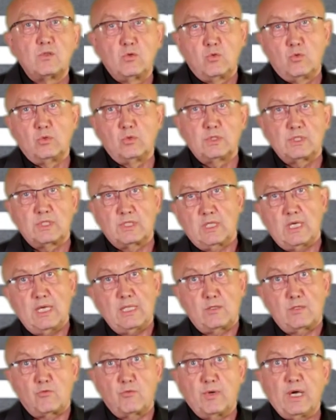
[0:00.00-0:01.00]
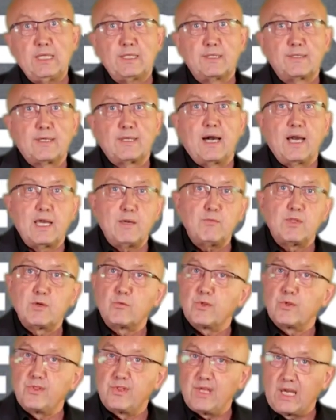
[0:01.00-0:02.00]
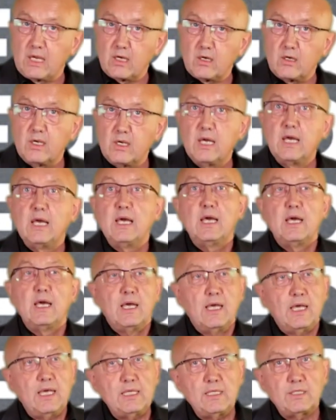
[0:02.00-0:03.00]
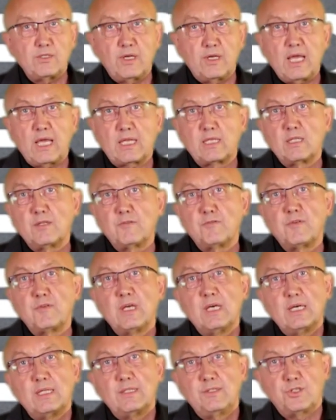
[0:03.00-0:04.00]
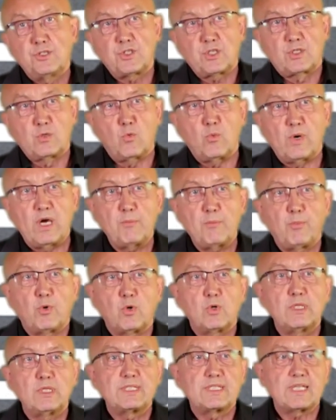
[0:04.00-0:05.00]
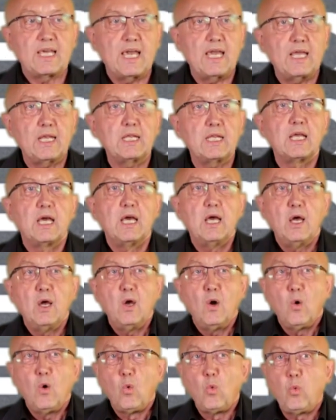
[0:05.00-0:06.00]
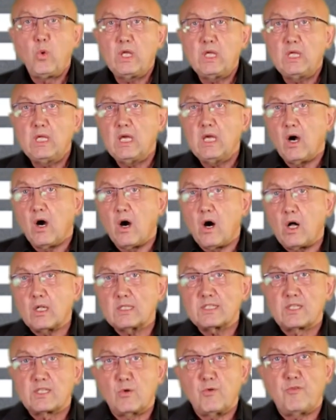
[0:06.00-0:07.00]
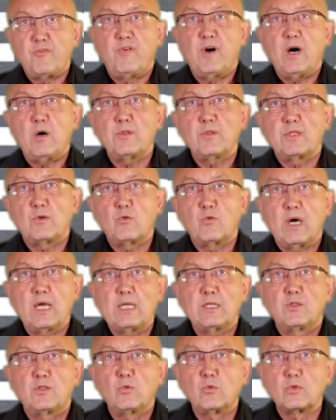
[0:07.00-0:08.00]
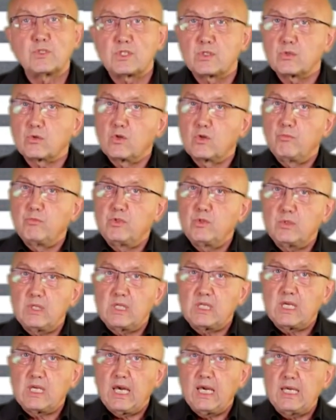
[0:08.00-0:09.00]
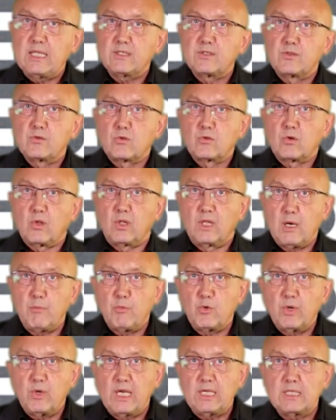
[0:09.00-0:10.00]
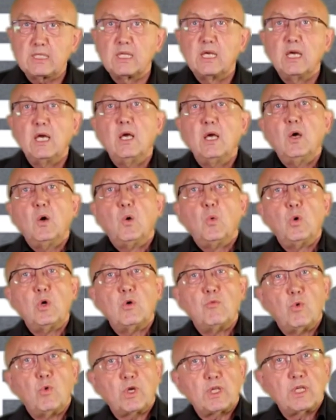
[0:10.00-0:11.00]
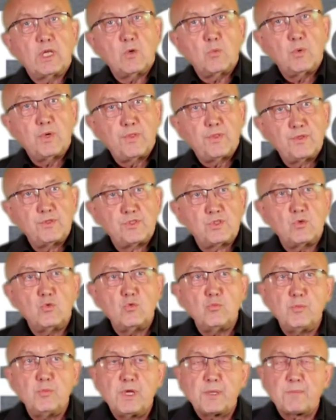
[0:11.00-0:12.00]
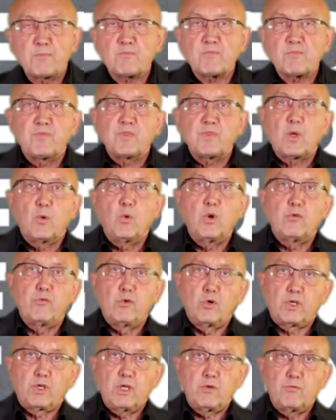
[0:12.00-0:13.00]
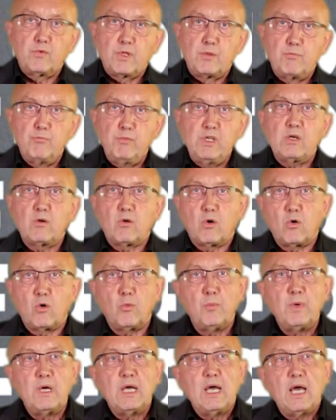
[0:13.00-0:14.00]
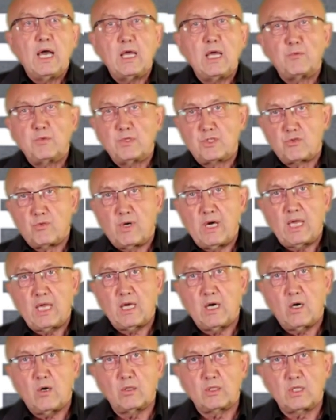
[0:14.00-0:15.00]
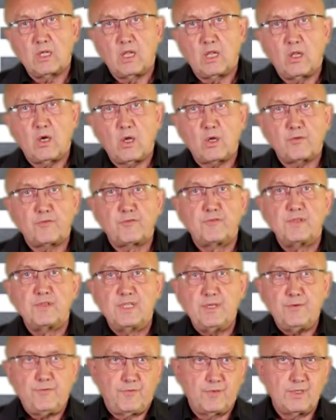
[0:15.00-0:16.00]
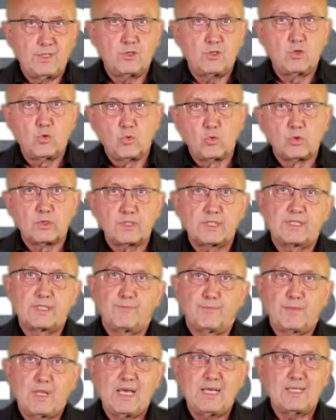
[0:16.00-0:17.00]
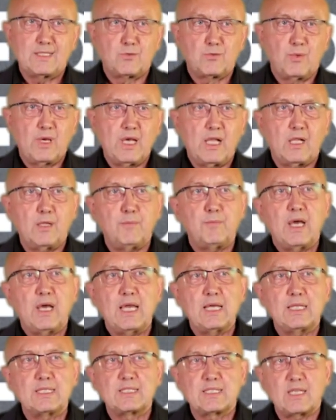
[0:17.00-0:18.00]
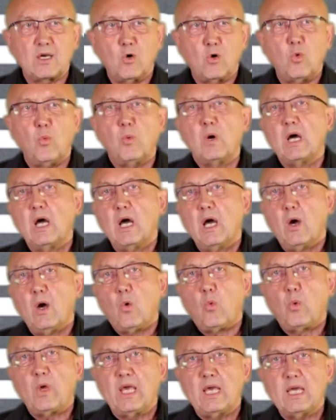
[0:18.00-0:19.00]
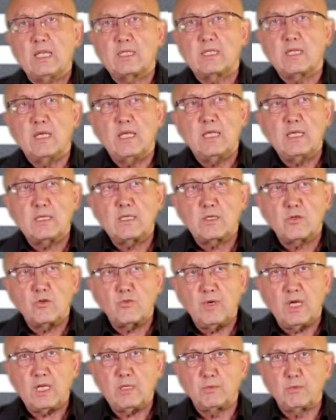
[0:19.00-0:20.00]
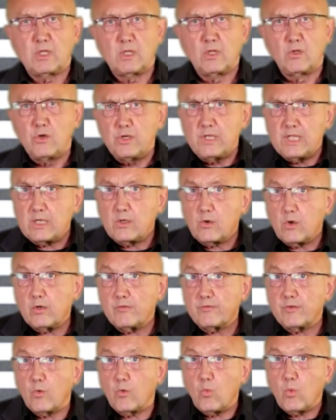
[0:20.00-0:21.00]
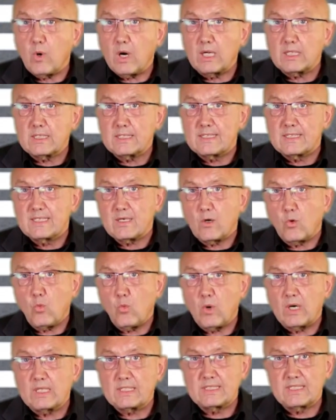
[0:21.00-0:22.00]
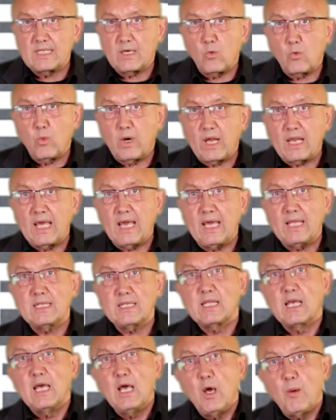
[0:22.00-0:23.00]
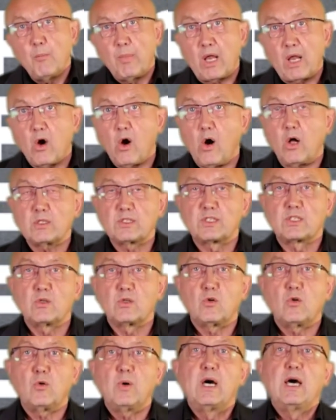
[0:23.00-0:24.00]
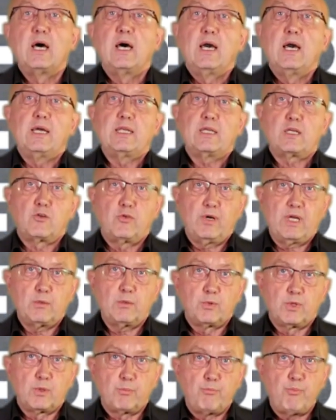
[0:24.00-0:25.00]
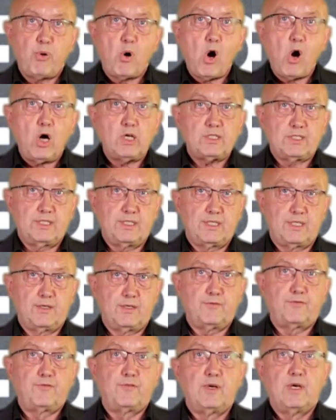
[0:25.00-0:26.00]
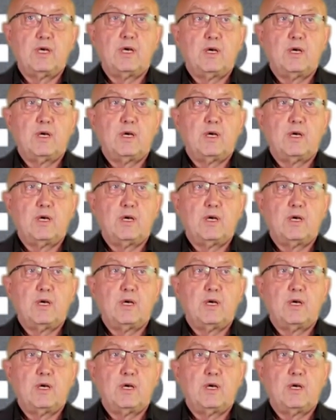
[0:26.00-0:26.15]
tools at the right time. They were there, interactive digital whiteboards. And we also found the right tools to communicate, to collaborate. We're working with Zoom, we're working with Miro, and we're trying out a lot of different tools as well. And so we had incredible learning curve on one hand, but also an incredible positive